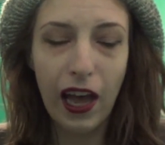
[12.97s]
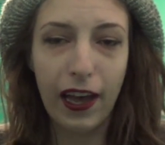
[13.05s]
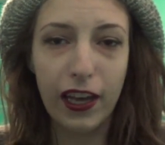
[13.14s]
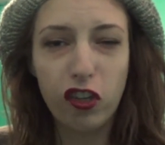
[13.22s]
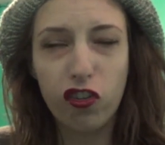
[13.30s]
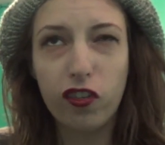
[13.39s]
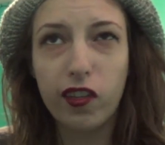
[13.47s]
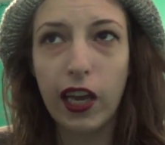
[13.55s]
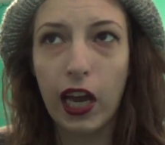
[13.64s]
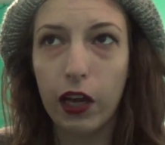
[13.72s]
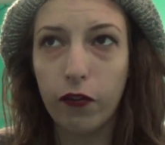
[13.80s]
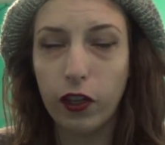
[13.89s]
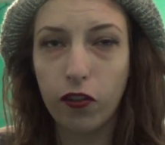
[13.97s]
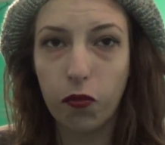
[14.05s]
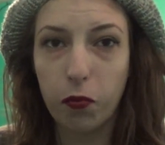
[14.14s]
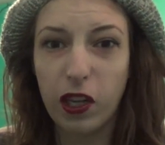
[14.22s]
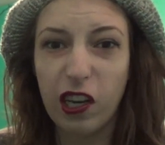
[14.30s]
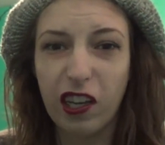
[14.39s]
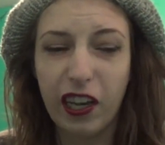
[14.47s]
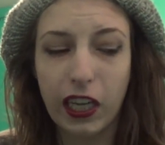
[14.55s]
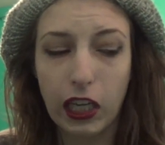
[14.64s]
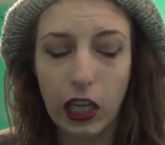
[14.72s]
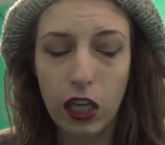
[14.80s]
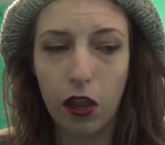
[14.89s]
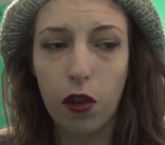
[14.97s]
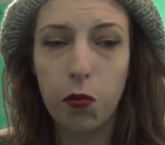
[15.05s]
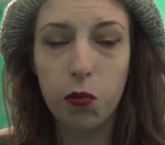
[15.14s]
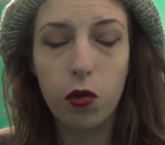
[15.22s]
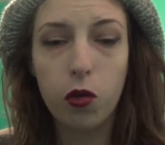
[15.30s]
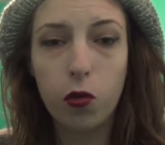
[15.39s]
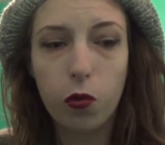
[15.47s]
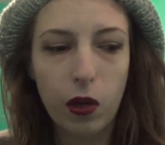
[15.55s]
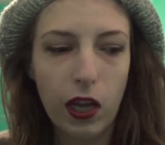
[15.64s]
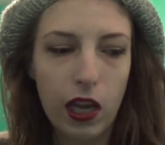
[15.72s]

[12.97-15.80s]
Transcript: I just haven't been like in the mood,